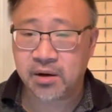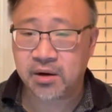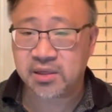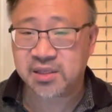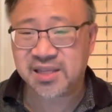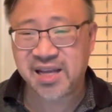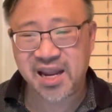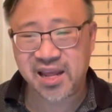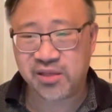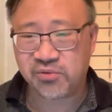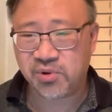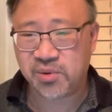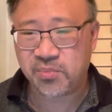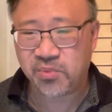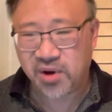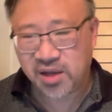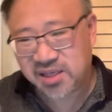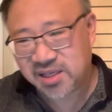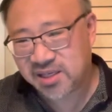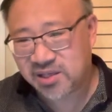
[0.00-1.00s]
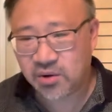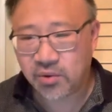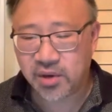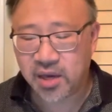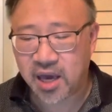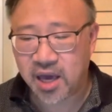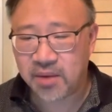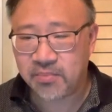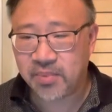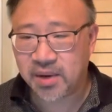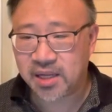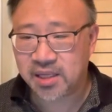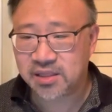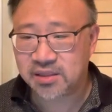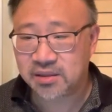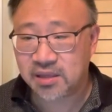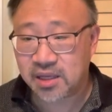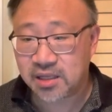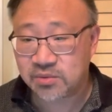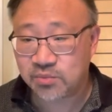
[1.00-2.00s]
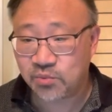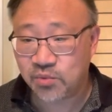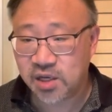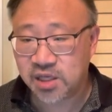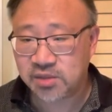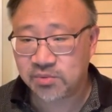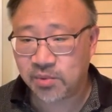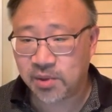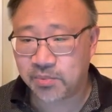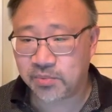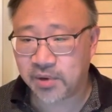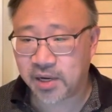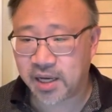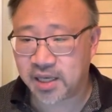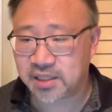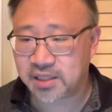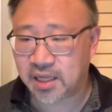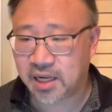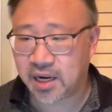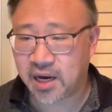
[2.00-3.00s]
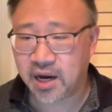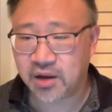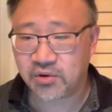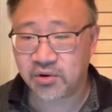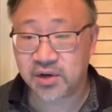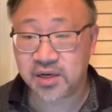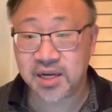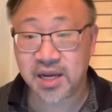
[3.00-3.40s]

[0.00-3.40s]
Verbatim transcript: It's 93 points. It's okay, but it's, it's reasonably priced at $110.